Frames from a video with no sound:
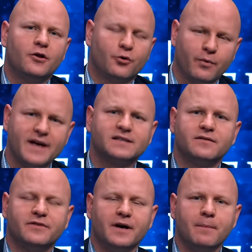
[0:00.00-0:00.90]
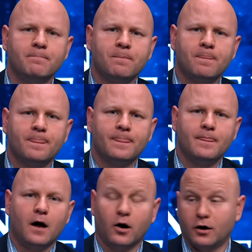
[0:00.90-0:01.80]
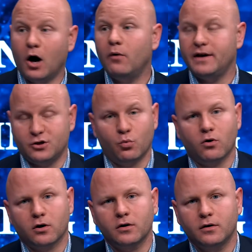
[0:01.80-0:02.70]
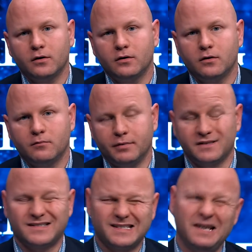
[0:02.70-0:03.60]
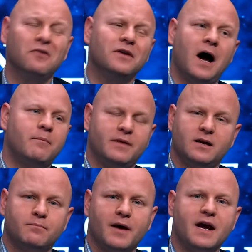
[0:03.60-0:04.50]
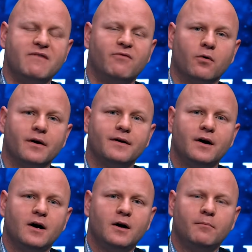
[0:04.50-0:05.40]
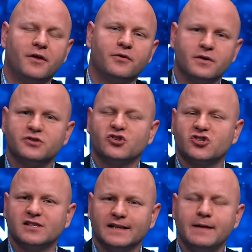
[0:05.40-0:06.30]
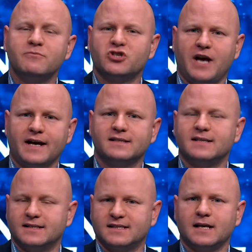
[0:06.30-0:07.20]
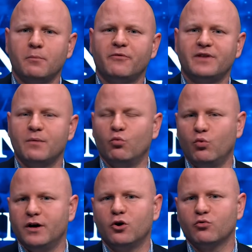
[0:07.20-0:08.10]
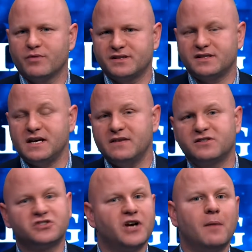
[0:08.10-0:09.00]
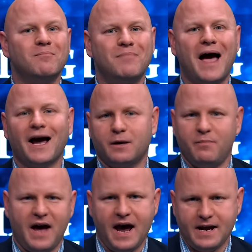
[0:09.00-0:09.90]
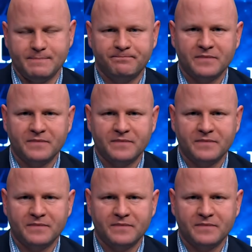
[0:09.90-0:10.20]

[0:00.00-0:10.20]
The rest of them are going to work, but still not being paid for it. But there is a slim chance that some of them will receive some back pay.